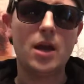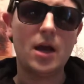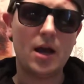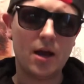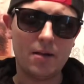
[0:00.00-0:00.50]

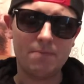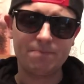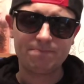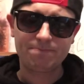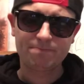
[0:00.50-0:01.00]

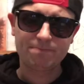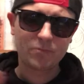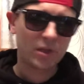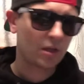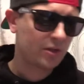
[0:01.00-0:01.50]

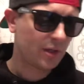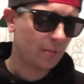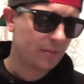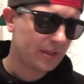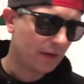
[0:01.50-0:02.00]

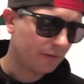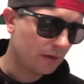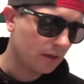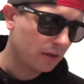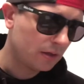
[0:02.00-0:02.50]
Some
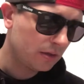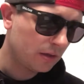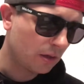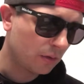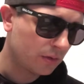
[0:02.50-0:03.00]
definite,
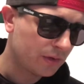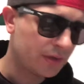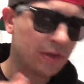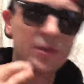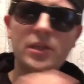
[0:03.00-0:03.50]
you know,
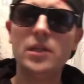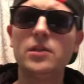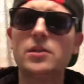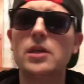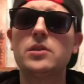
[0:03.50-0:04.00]

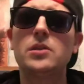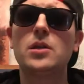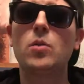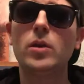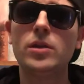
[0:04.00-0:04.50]
scenes that
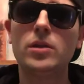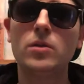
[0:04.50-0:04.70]
stick with